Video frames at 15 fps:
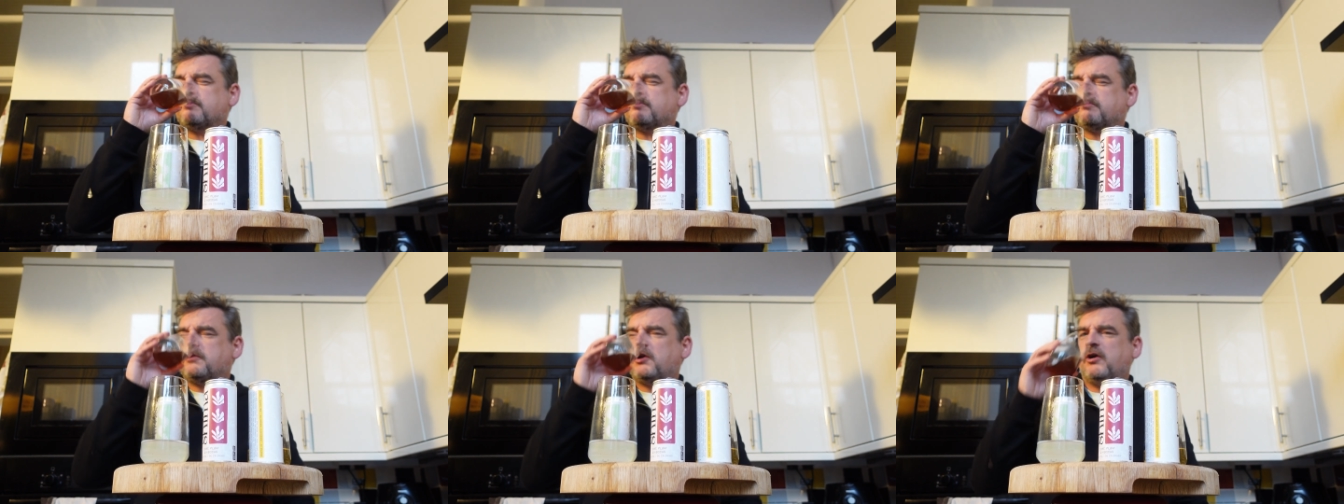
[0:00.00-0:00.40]

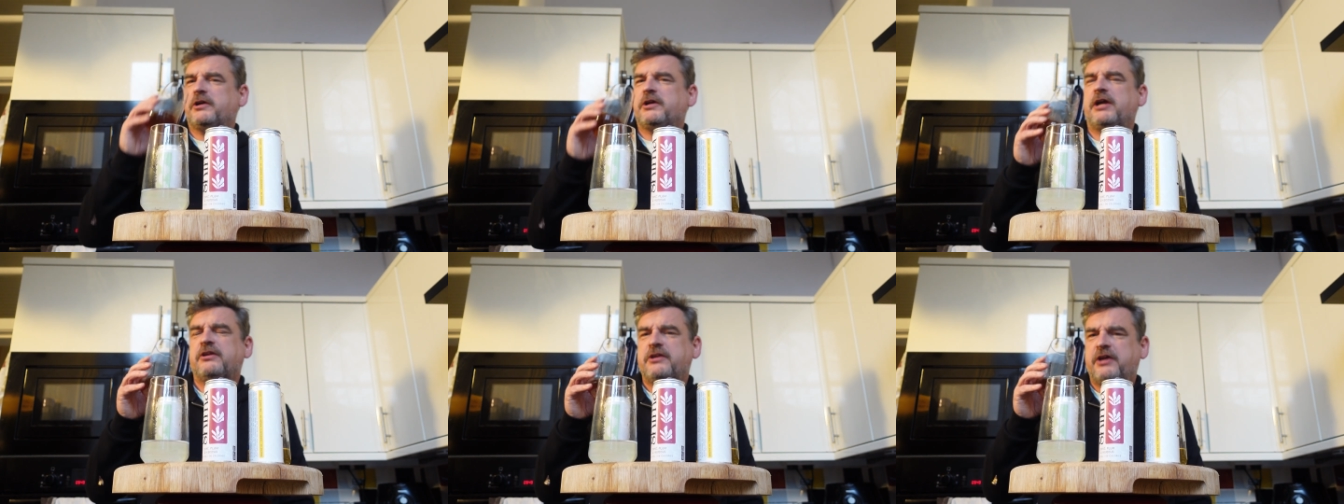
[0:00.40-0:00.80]
No,
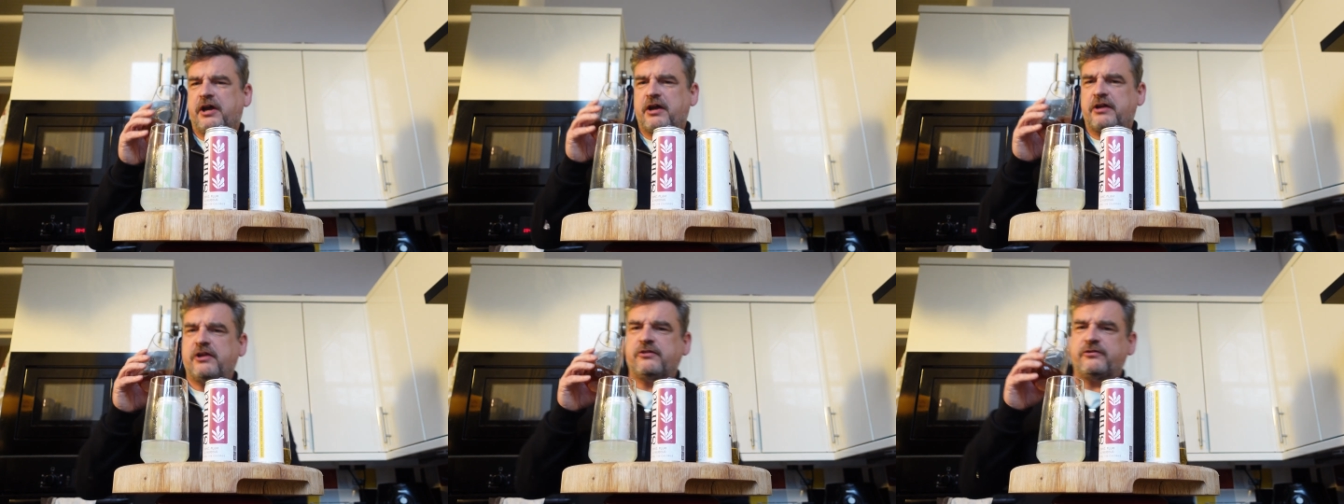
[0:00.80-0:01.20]
again, yeah,
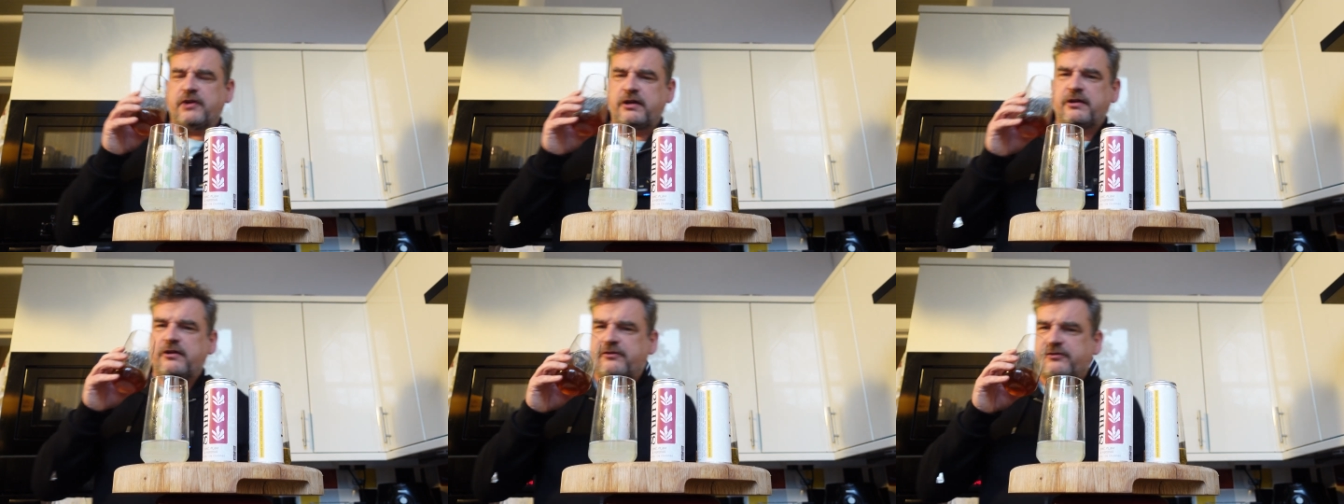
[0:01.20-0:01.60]
it
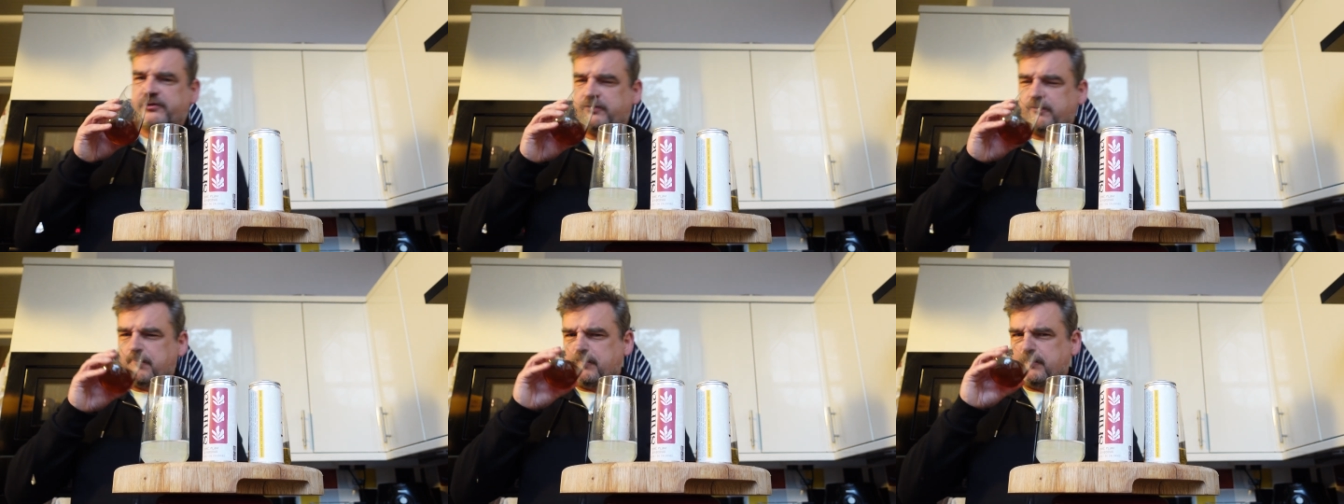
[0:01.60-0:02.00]

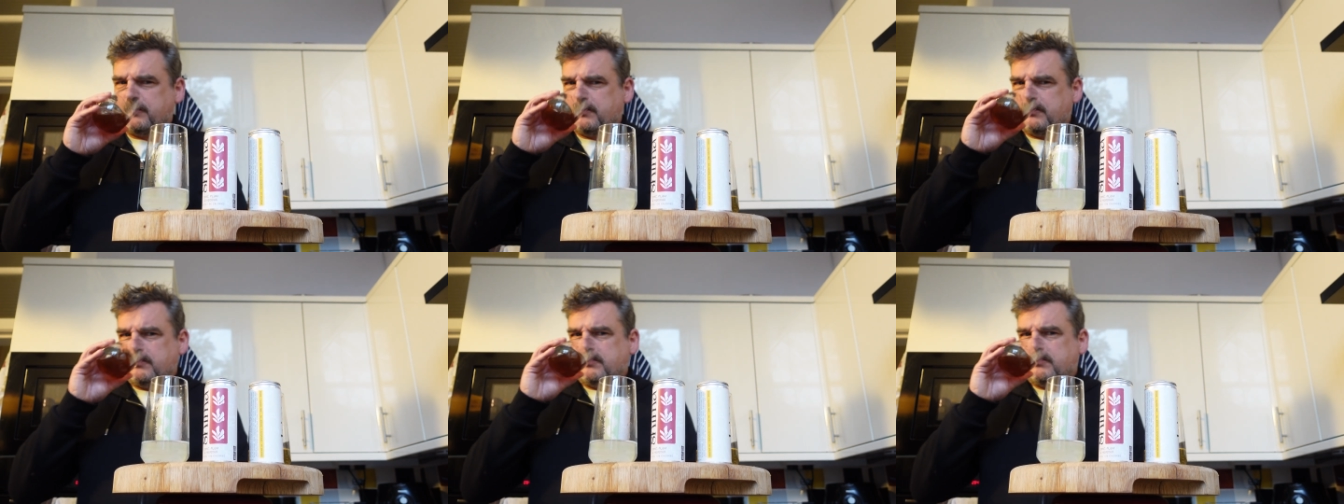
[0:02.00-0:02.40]
is,
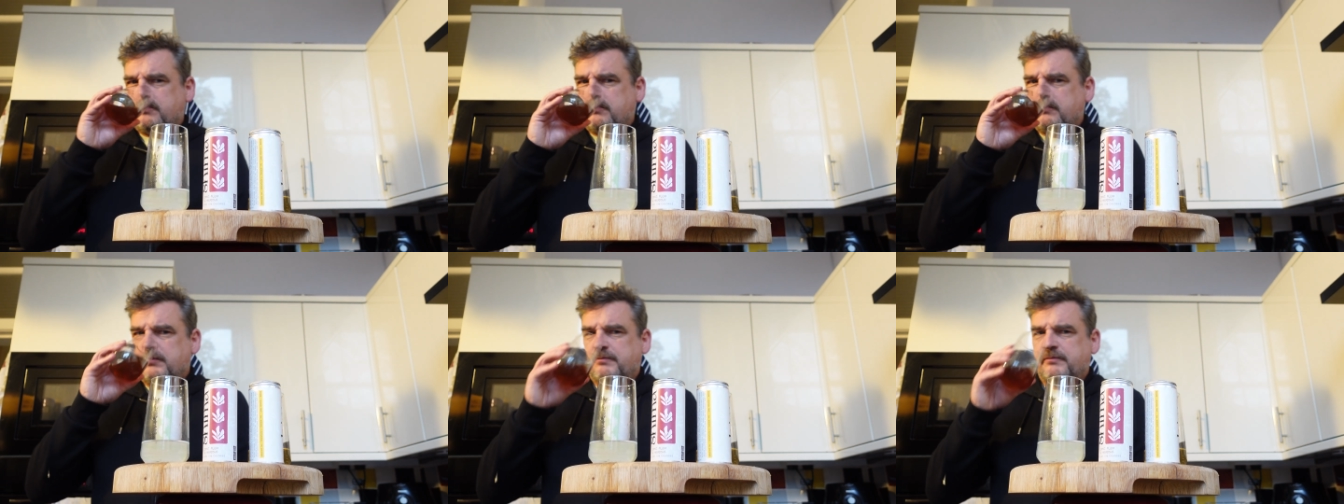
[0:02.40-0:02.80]

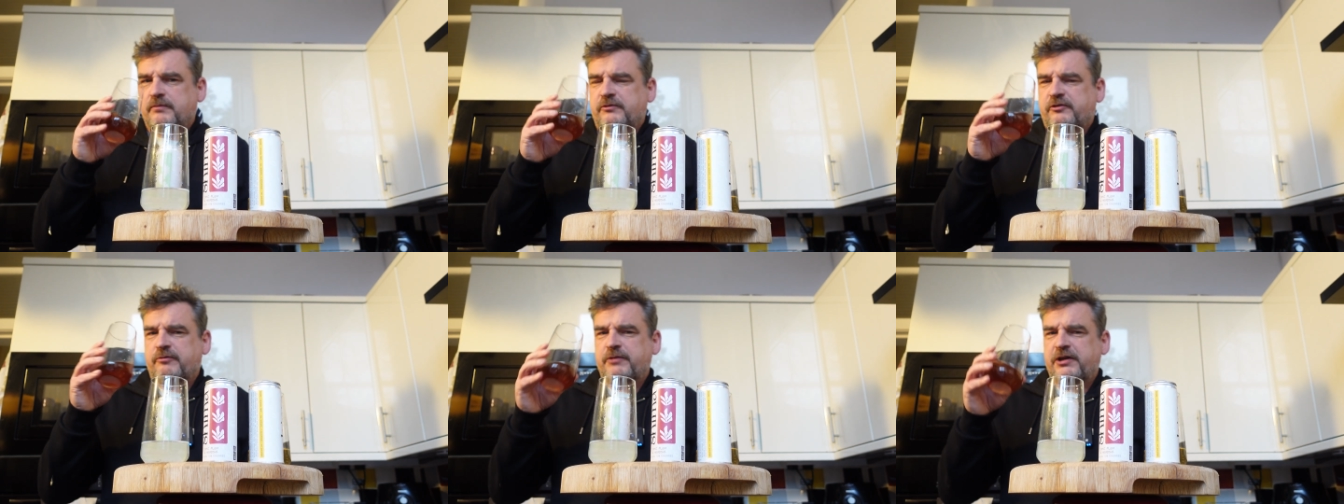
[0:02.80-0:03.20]

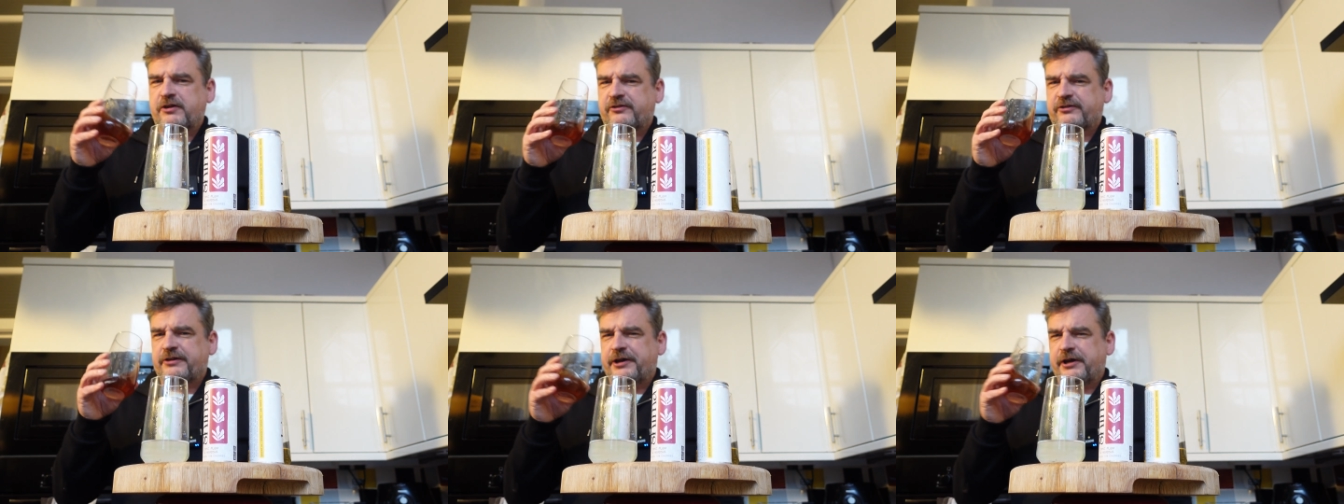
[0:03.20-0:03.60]
to me
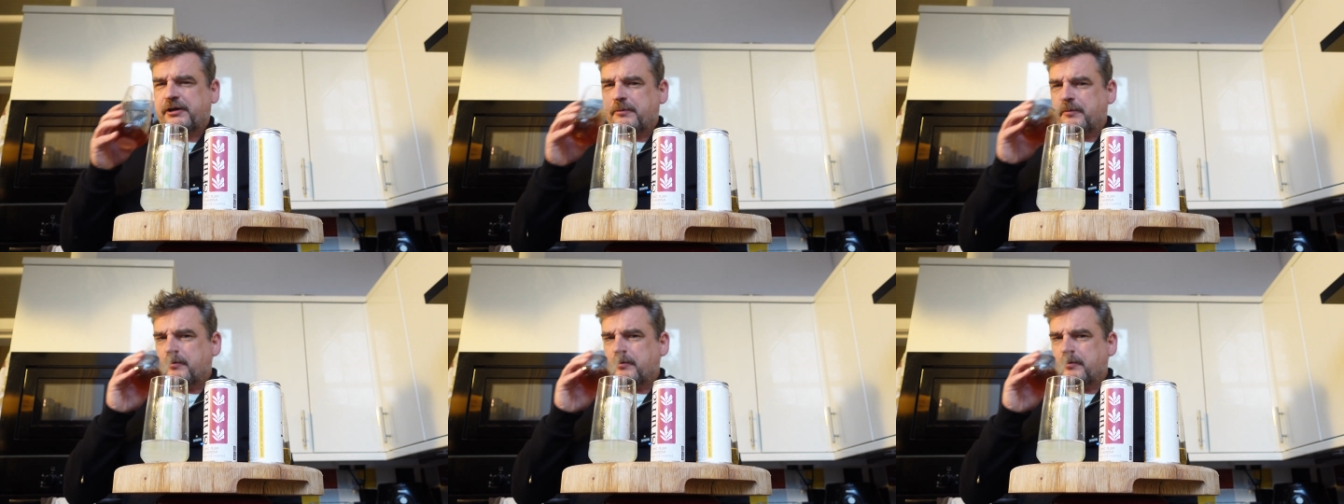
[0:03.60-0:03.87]
it's like